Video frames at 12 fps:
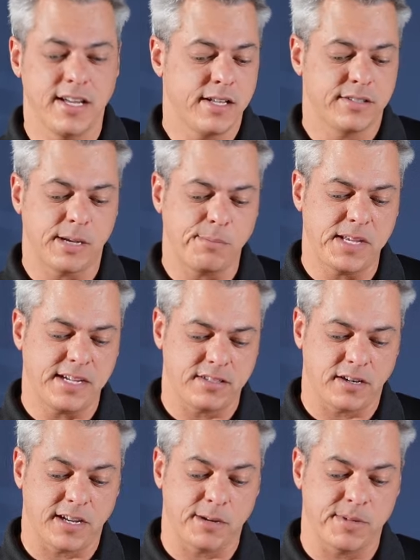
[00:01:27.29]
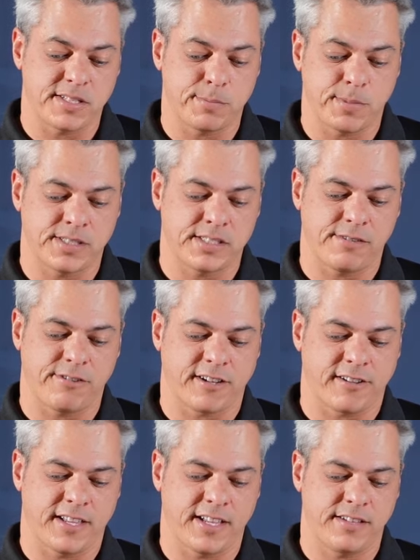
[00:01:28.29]
Some things are going to be
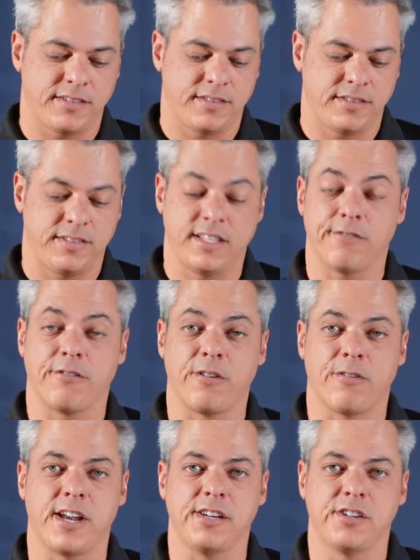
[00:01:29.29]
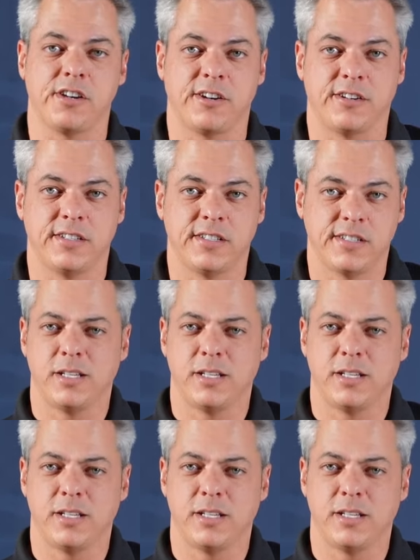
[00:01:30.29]
specifically a different ratio,